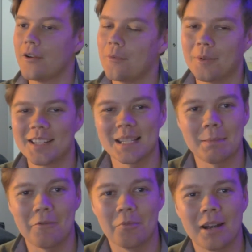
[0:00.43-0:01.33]
What is up,
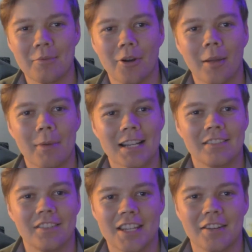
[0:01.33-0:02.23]
everybody? Welcome back to
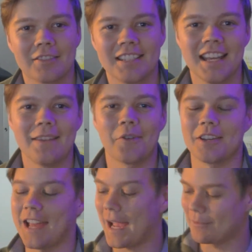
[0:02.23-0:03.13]
the channel. Today I've got an
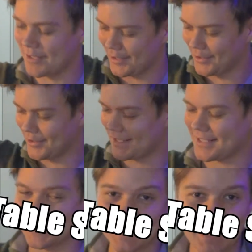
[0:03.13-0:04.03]
absolute
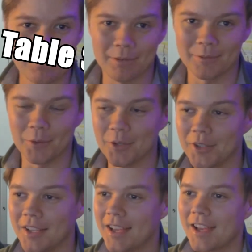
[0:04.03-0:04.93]
slapper for you.
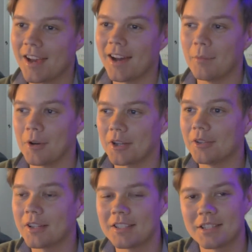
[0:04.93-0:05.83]
We're going to
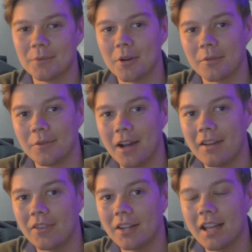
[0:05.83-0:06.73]
look into the world of
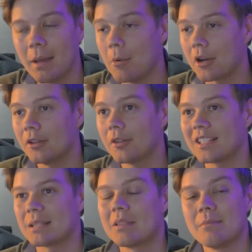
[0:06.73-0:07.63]
Fiverr, and we're going to look at
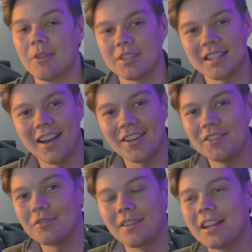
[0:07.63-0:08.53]
some of the most
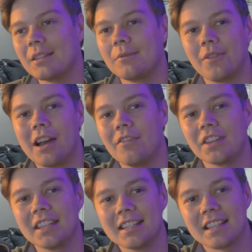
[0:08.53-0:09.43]
underrated Fiverr
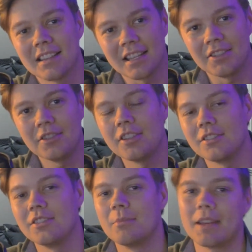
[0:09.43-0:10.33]
gigs that you can
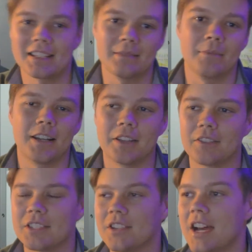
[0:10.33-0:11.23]
do to make some money on the
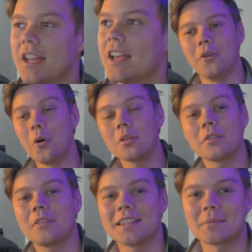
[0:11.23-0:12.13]
side. All of the
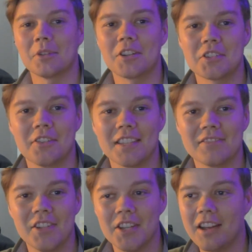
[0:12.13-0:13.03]
things I'm going to show in this
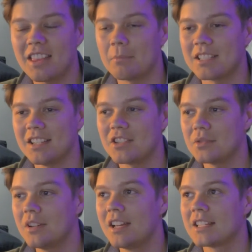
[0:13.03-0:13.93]
video have the
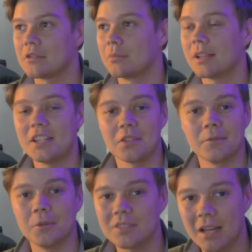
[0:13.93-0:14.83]
potential to replace your
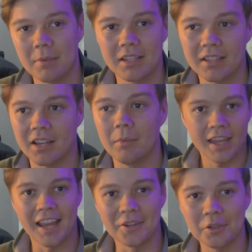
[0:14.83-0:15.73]
full-time income,
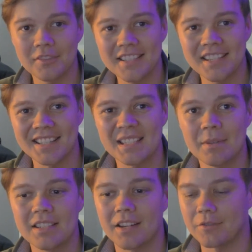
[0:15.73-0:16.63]
and all of these gigs can be
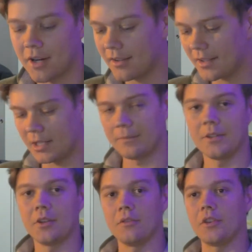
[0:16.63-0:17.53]
done right in the
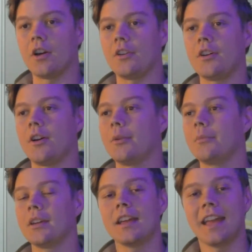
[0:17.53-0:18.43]
comfort of your own home,
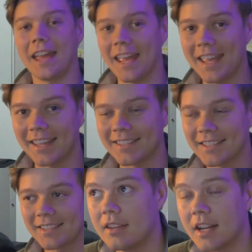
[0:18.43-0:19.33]
and
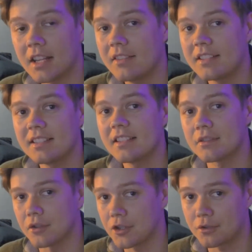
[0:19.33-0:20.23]
none of these things
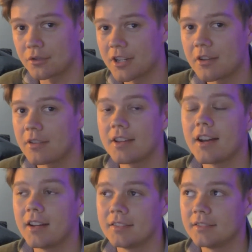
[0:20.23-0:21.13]
are extraordinarily
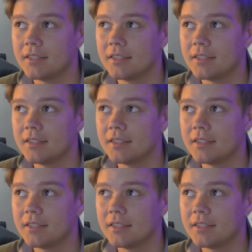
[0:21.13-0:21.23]
hard.